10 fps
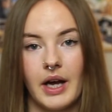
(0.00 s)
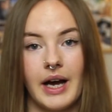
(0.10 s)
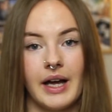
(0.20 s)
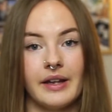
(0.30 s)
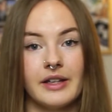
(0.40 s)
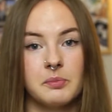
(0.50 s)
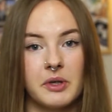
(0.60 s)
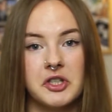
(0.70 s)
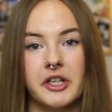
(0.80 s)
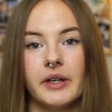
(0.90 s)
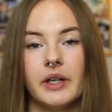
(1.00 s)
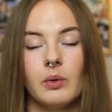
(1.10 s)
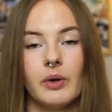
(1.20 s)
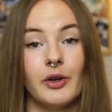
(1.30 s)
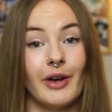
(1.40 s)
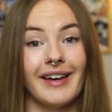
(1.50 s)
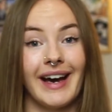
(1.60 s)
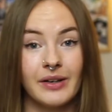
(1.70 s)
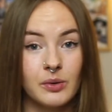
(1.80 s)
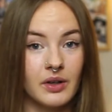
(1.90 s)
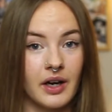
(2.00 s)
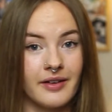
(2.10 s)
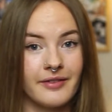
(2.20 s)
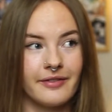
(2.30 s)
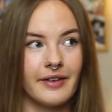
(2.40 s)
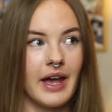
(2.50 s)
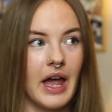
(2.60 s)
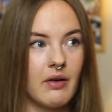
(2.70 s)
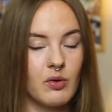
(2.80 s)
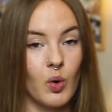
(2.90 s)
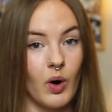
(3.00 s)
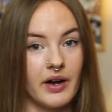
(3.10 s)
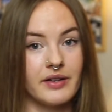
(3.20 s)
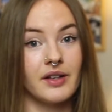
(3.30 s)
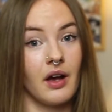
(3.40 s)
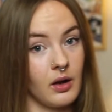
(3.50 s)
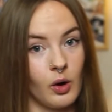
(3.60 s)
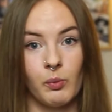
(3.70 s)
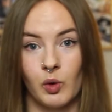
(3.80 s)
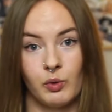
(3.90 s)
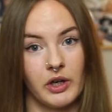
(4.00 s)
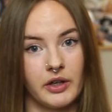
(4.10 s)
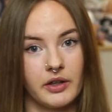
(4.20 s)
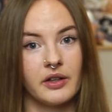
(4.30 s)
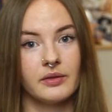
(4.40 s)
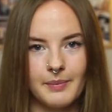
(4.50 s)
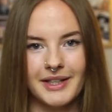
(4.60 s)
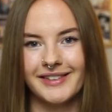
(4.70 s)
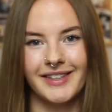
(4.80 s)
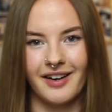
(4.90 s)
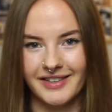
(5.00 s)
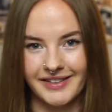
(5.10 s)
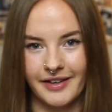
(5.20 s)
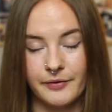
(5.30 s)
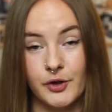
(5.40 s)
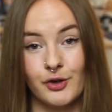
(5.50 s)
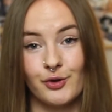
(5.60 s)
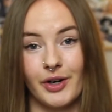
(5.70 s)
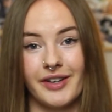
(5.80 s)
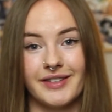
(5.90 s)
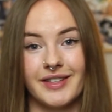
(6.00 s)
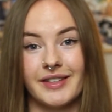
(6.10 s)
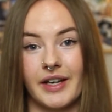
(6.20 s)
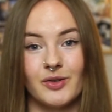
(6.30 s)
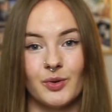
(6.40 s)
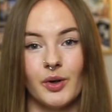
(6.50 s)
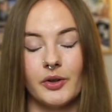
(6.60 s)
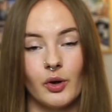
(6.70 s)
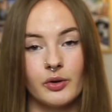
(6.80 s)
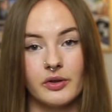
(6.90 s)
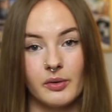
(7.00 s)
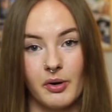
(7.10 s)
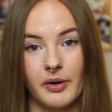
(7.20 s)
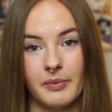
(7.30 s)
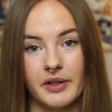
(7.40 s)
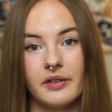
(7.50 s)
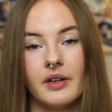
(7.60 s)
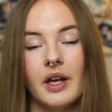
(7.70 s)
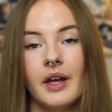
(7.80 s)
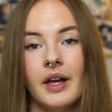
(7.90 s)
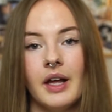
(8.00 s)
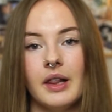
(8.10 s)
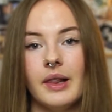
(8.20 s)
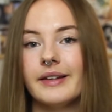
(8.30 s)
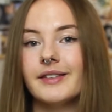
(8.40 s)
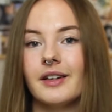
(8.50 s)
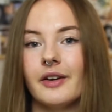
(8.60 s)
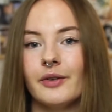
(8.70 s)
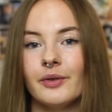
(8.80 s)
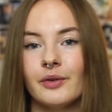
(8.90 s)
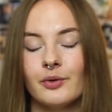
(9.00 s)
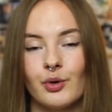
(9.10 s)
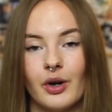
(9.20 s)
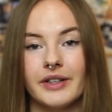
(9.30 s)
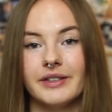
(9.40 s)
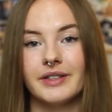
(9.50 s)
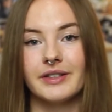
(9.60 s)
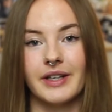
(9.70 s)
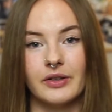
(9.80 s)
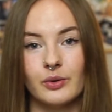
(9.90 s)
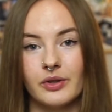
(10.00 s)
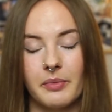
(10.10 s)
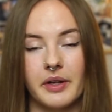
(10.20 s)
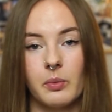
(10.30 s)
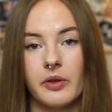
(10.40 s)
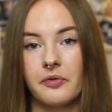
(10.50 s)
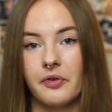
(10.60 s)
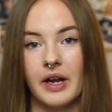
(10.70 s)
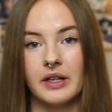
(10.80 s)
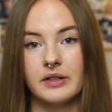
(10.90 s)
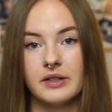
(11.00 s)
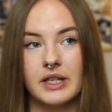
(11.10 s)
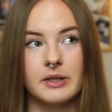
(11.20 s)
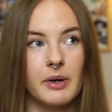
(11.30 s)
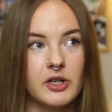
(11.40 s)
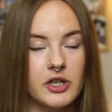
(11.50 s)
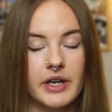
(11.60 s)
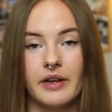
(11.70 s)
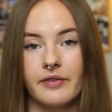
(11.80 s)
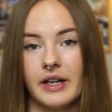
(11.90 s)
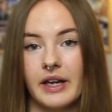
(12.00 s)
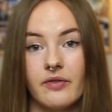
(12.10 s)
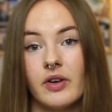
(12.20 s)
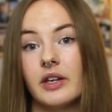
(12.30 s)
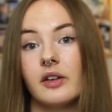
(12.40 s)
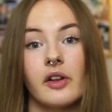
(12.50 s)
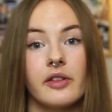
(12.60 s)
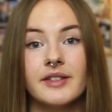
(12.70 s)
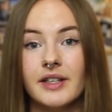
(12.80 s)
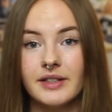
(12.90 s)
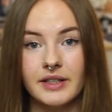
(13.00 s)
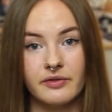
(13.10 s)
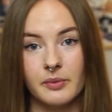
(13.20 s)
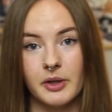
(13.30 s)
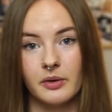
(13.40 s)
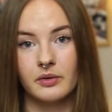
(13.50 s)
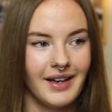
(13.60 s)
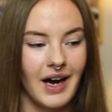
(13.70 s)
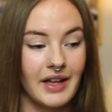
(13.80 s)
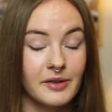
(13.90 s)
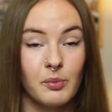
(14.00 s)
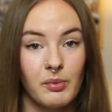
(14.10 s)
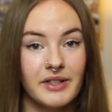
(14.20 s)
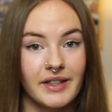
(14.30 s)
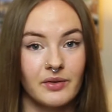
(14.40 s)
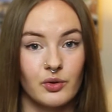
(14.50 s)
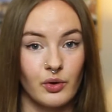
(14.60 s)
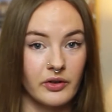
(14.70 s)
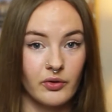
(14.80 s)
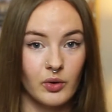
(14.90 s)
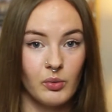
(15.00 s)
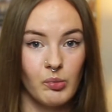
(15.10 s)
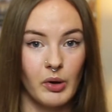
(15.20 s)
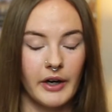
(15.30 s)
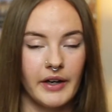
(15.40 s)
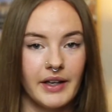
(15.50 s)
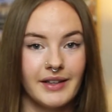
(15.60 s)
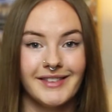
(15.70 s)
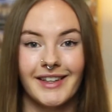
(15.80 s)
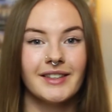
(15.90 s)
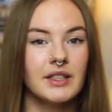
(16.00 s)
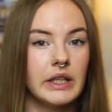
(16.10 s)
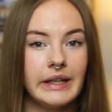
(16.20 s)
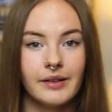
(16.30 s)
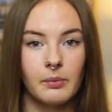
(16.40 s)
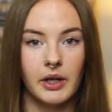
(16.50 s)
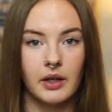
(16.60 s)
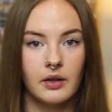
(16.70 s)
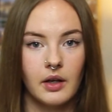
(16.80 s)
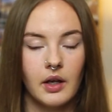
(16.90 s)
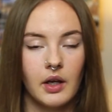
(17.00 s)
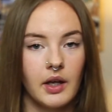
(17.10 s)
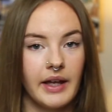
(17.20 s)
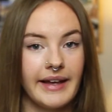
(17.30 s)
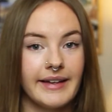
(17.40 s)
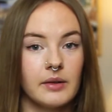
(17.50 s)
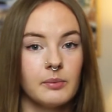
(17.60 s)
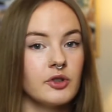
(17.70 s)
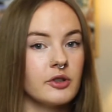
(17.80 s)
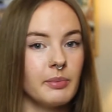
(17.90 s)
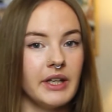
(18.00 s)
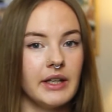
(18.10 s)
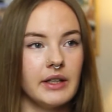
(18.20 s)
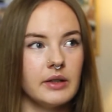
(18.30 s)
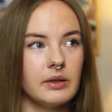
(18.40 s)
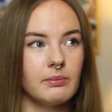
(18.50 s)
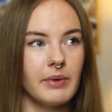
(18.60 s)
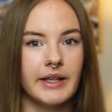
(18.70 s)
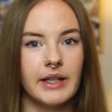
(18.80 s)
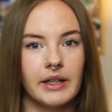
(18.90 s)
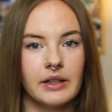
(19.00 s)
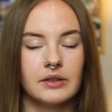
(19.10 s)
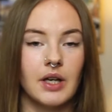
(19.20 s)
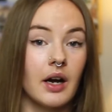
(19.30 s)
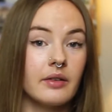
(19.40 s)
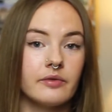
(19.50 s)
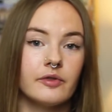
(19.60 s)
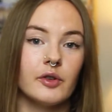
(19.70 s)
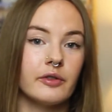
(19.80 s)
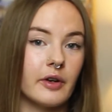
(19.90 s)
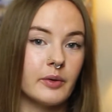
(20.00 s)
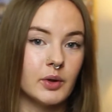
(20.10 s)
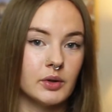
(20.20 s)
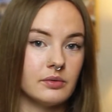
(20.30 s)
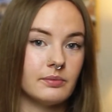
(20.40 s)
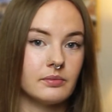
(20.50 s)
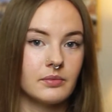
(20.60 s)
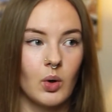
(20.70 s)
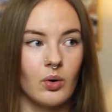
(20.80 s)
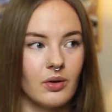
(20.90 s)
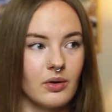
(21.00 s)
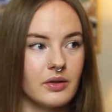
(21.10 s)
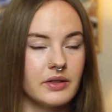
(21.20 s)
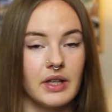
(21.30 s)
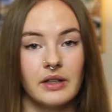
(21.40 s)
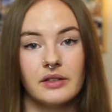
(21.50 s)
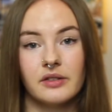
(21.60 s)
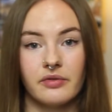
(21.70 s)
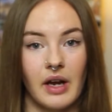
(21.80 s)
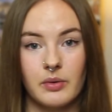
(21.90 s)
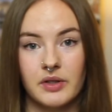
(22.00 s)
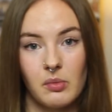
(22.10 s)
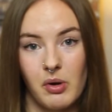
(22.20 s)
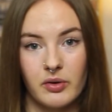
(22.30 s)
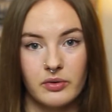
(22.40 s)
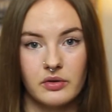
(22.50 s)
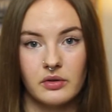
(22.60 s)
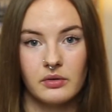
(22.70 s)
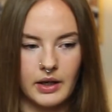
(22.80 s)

And especially when you hit adult life, it requires a lot more work. I mean, it's hard enough just trying to schedule a doctor's appointment, let alone trying to schedule something with your friend, especially if they live in another city from you. And this probably sounds stressful, but it doesn't need to be. It can just be making time for a phone call or sending some flowers in the post.